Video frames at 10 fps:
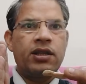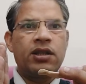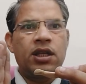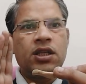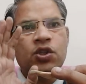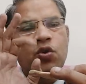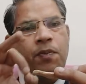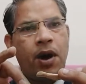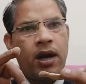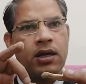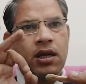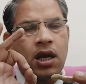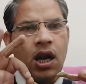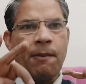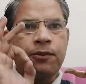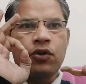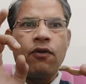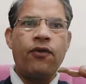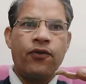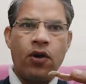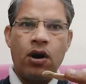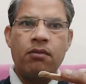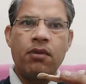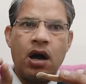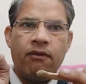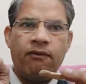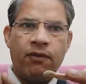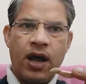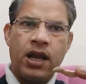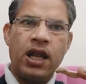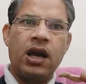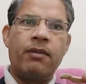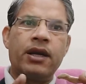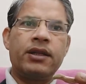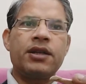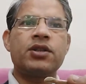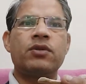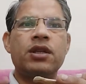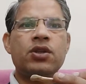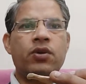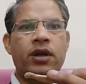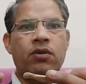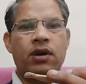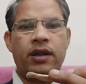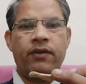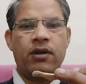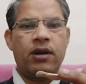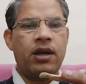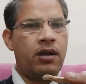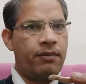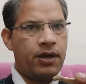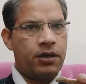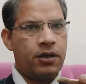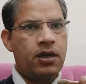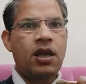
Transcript: these two parts club to form a one ligament that is known as Coraco-clavicular ligament.